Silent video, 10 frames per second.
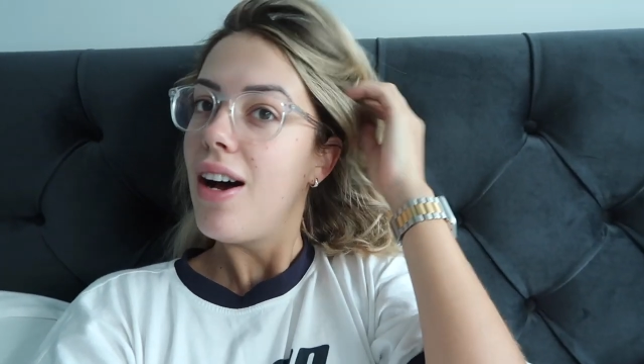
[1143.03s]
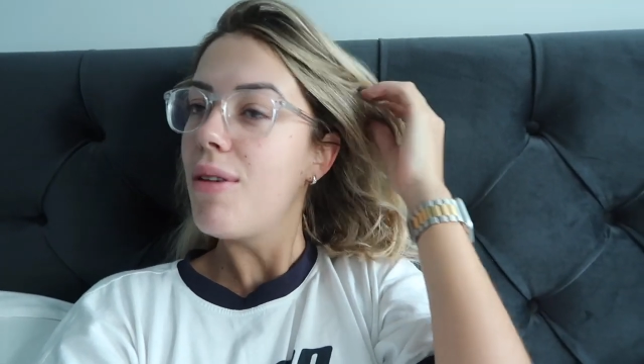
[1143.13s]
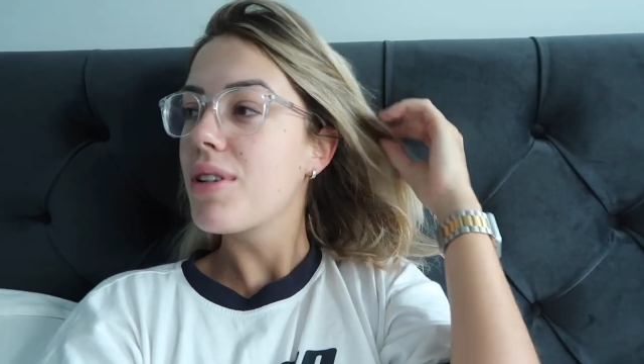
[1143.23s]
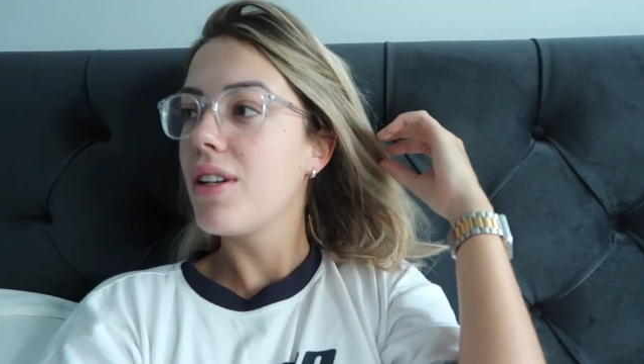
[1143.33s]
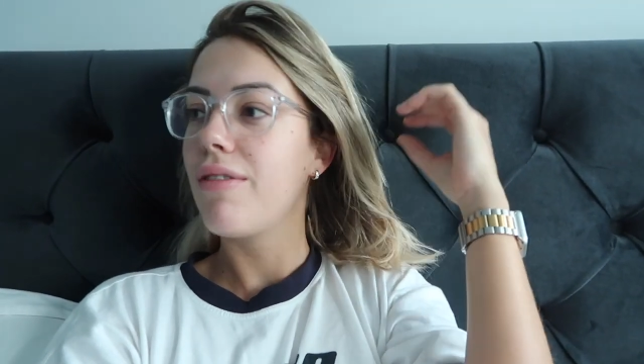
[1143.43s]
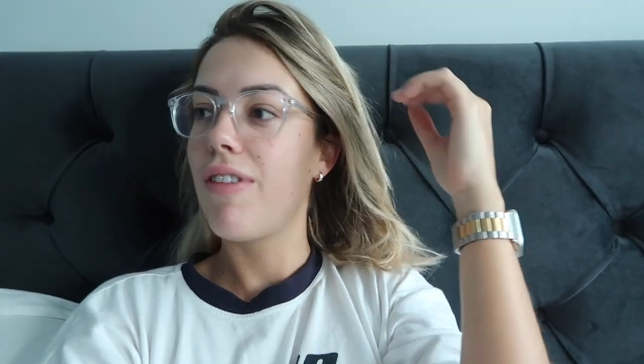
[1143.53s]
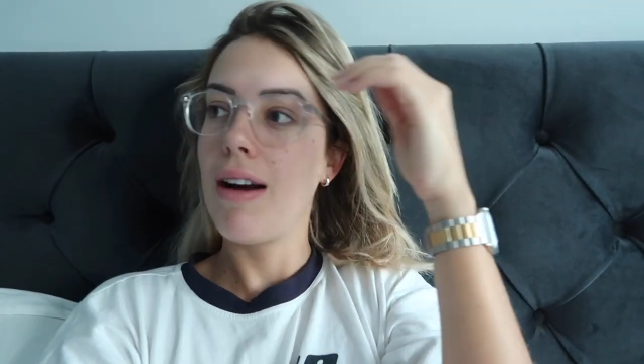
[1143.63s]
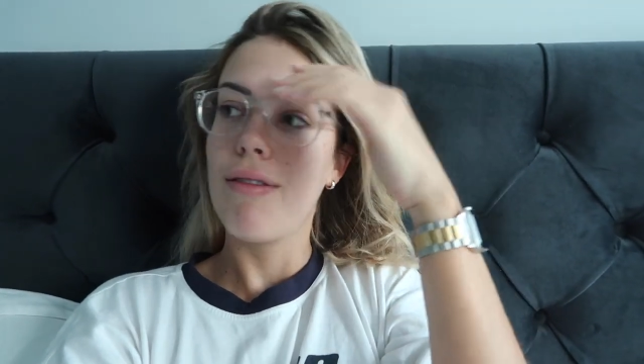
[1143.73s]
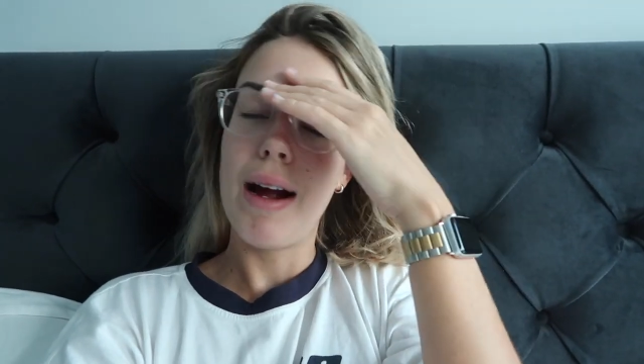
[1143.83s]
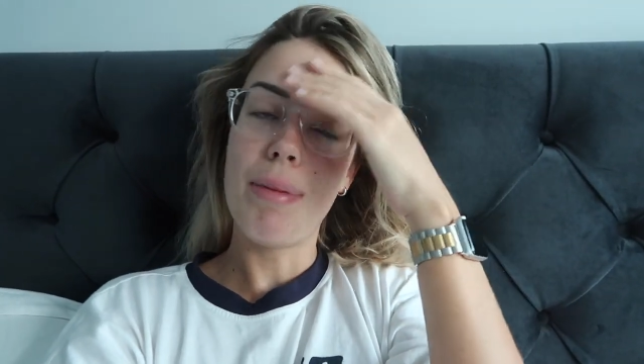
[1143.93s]
I was going
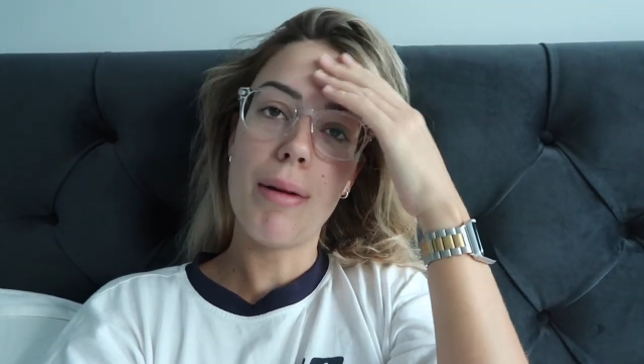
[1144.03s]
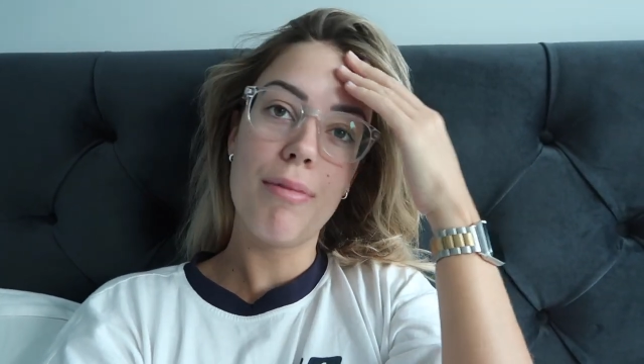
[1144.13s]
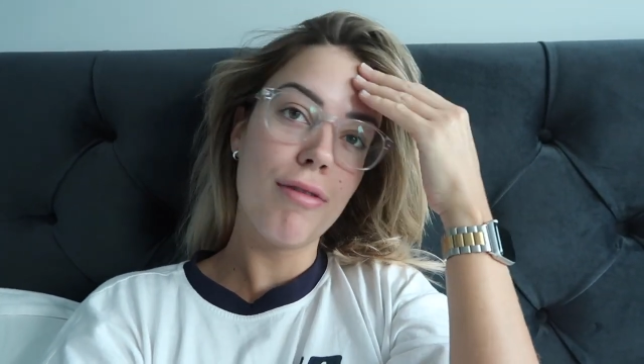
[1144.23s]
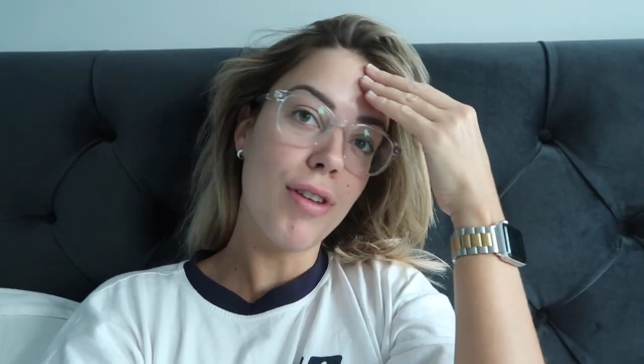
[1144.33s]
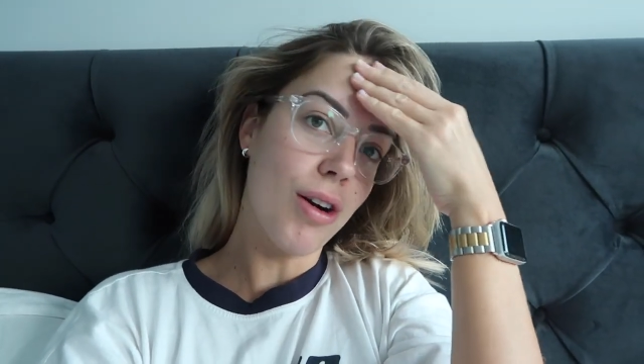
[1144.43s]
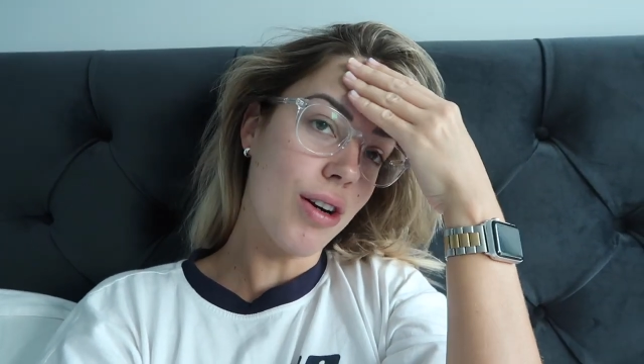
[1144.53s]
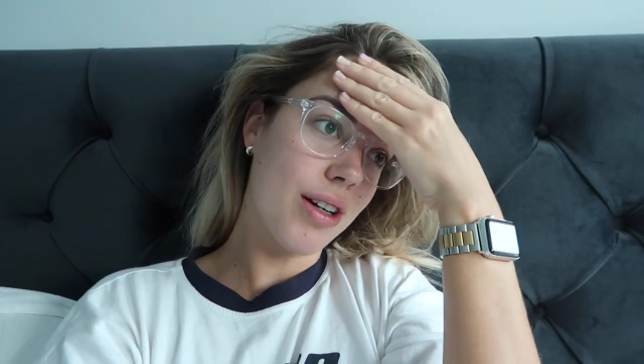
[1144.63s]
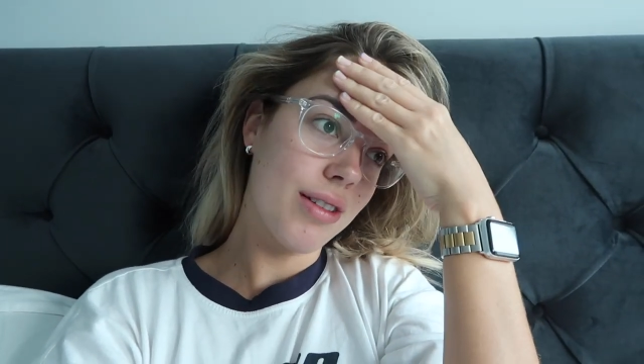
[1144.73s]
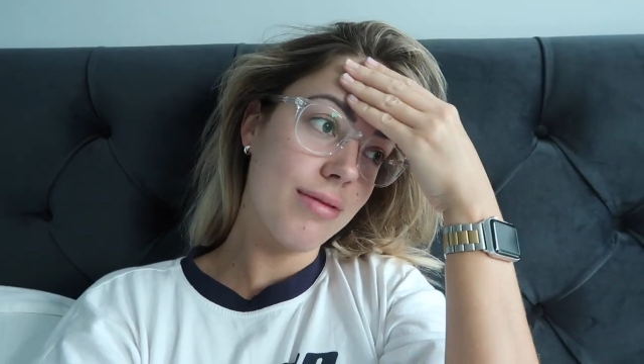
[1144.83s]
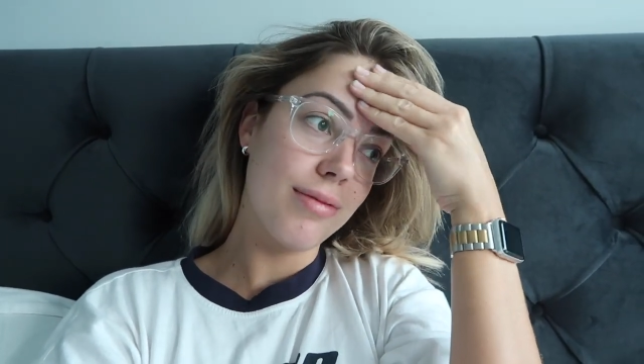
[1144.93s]
to wrap up the vlog